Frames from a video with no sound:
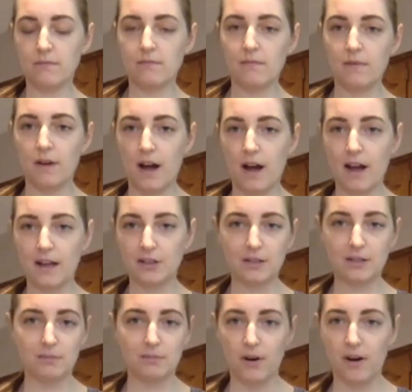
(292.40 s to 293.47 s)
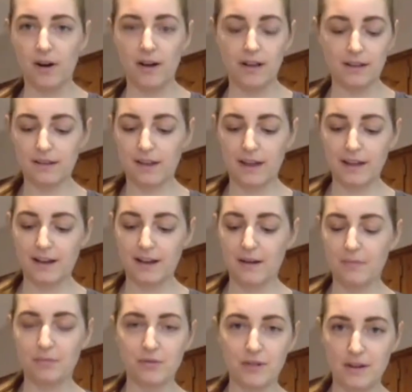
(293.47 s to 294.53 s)
I just bought like a
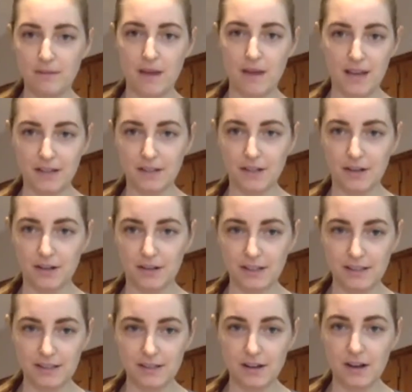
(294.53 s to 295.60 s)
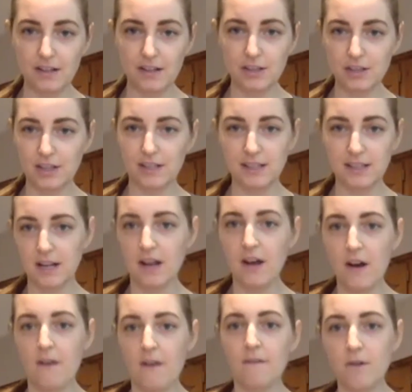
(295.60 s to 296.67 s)
pre-made curry sauce just
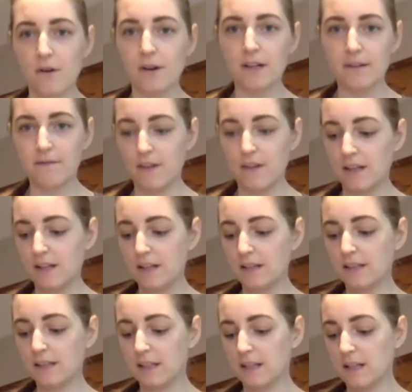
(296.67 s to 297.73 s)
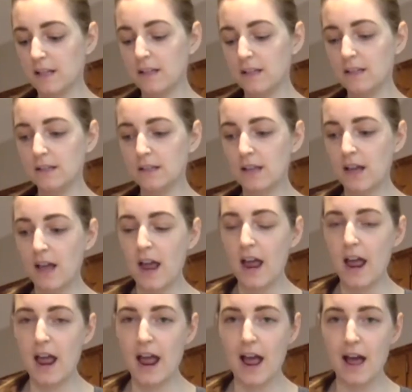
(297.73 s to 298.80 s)
for convenience and ease.
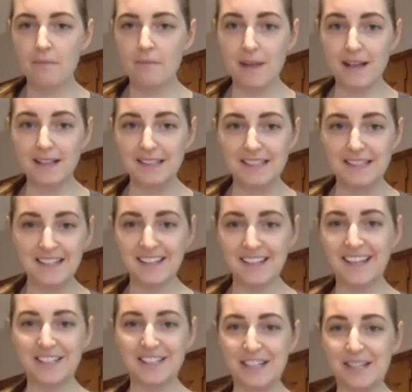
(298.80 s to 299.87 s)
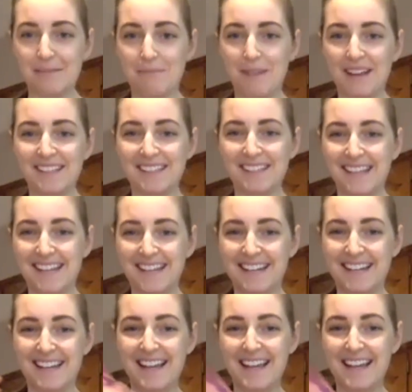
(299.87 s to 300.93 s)
And basically it's just
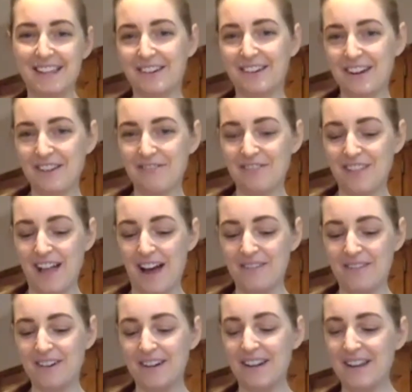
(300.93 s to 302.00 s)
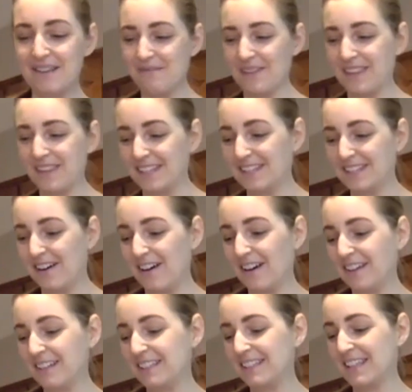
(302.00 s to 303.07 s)
mixing the Cricut flour in the
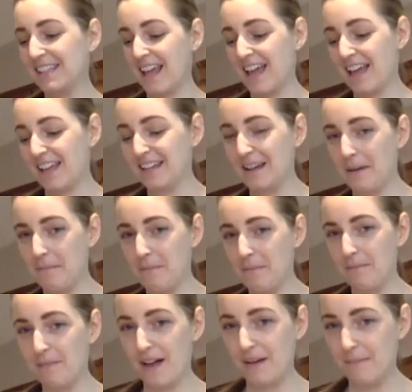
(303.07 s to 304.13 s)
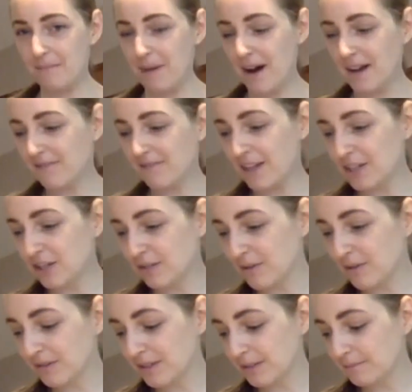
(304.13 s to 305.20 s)
sauce and a pot of
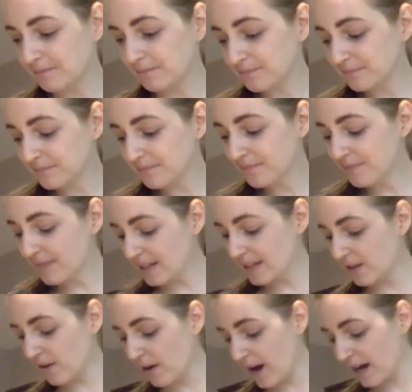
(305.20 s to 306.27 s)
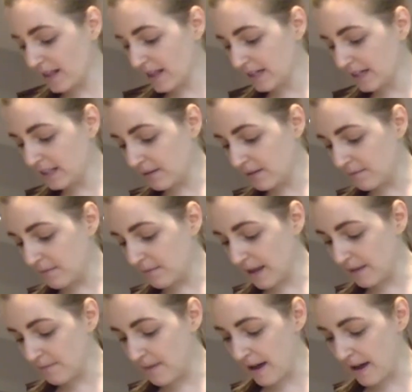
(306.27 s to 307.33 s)
vegetables. So I like to
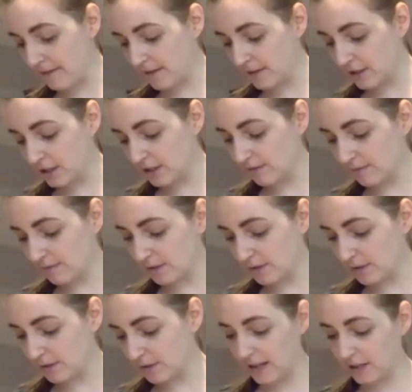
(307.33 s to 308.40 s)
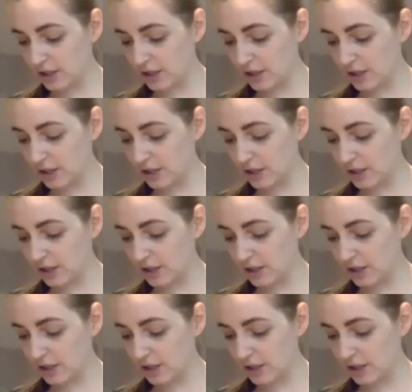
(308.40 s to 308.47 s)
make my veggies from scratch,